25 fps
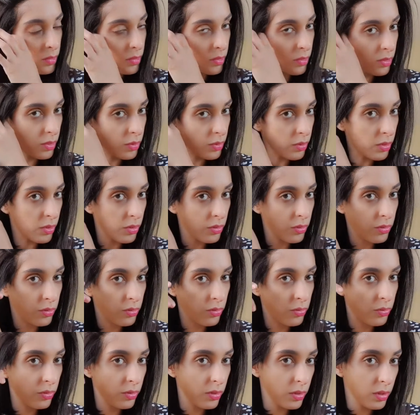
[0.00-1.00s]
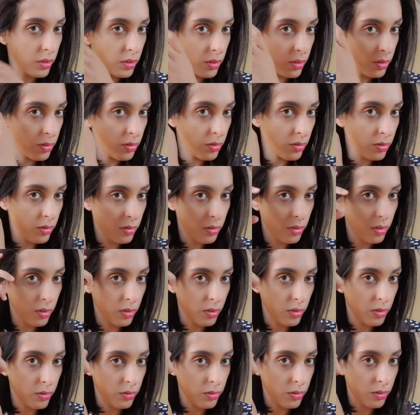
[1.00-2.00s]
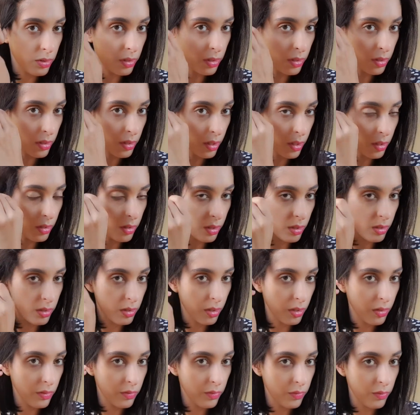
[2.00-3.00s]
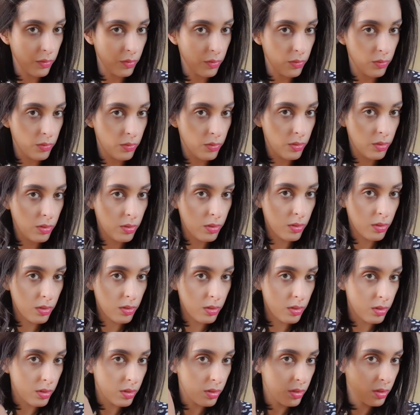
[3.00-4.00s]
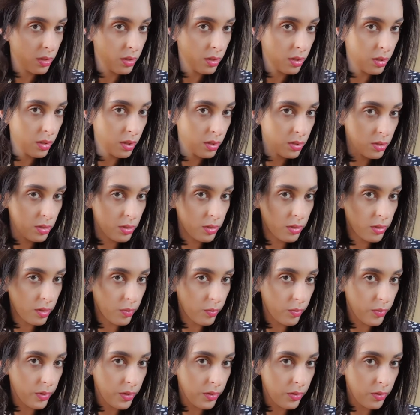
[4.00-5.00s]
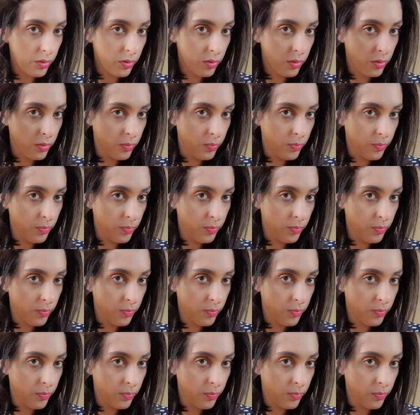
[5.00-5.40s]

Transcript: So hard to do things just looking at the cell phone. I actually need a mirror.